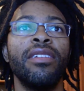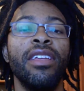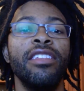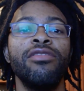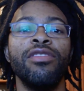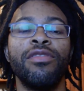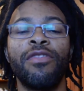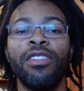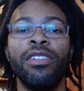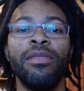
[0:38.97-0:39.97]
And this was
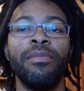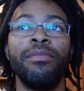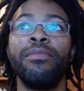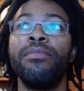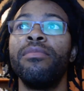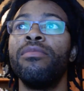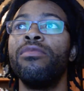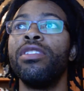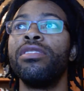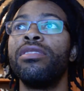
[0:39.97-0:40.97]
from
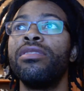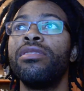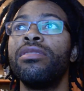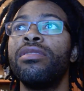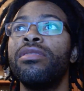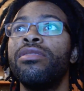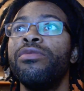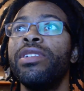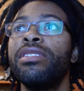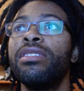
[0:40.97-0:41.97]
2
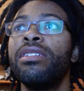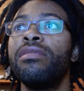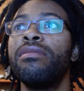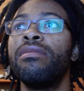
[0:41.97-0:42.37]
weeks ago?